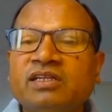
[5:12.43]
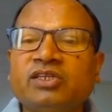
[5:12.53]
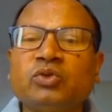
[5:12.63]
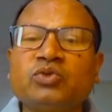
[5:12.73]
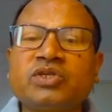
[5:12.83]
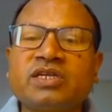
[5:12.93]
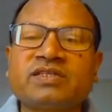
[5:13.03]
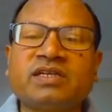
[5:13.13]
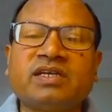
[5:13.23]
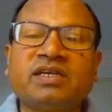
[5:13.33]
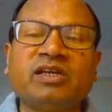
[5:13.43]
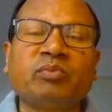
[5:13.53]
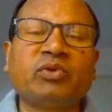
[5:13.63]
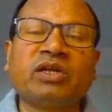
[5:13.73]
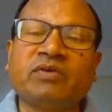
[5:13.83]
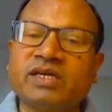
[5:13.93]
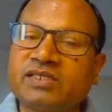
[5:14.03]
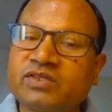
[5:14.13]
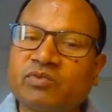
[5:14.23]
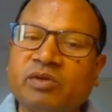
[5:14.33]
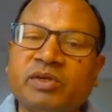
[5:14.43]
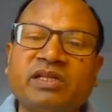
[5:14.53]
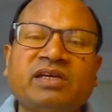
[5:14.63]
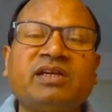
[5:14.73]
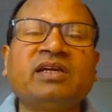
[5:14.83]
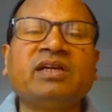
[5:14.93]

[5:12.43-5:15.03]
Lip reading: the user is there, input devices will be there.